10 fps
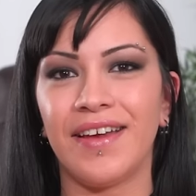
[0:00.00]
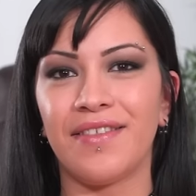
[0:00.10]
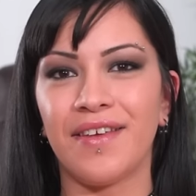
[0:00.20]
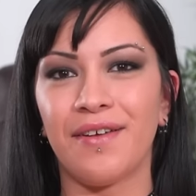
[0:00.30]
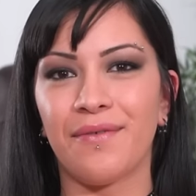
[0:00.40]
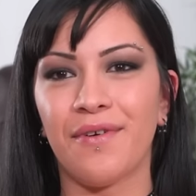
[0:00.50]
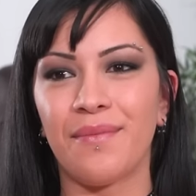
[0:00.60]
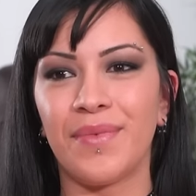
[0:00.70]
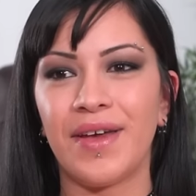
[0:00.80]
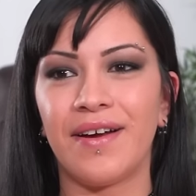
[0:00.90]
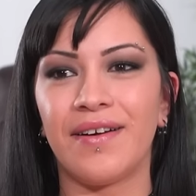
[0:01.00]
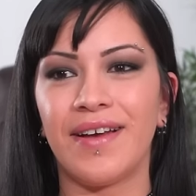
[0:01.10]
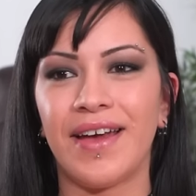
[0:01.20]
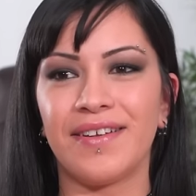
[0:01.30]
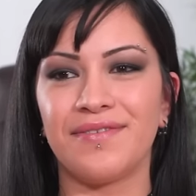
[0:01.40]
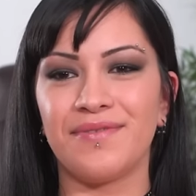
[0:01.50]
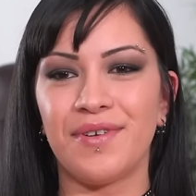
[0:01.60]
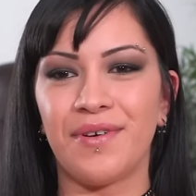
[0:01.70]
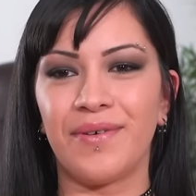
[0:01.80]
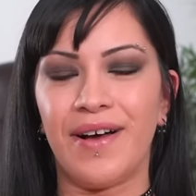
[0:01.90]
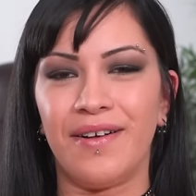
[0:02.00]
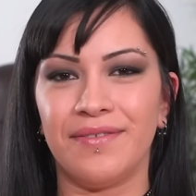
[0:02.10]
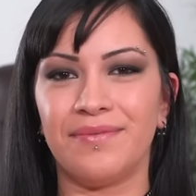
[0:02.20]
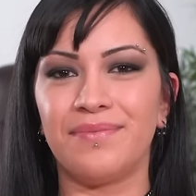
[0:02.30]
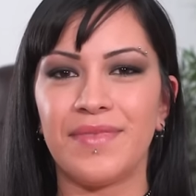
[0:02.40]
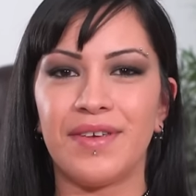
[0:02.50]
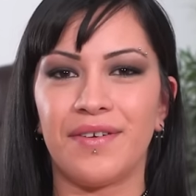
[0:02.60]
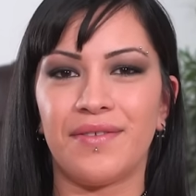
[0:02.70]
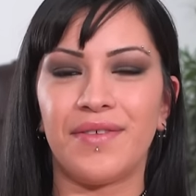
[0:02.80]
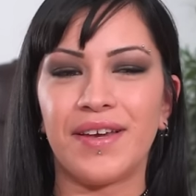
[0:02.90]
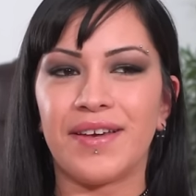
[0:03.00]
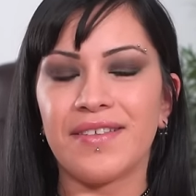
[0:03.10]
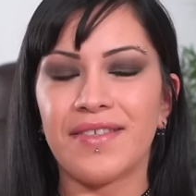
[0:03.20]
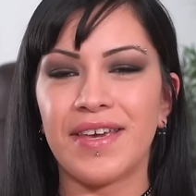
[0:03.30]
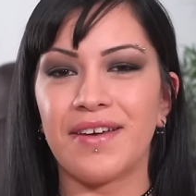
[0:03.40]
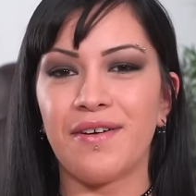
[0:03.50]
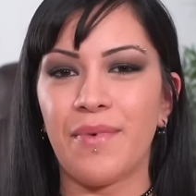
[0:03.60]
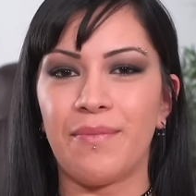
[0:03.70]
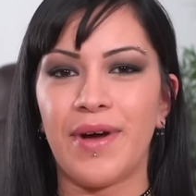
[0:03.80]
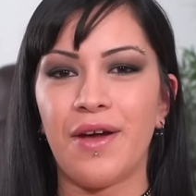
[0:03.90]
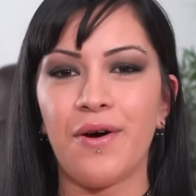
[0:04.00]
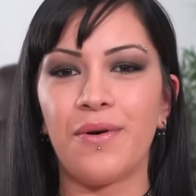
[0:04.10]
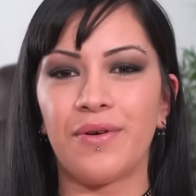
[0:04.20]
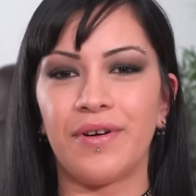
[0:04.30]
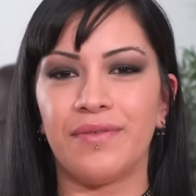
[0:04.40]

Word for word: and then from there, I you know I'll either think think it up on my own,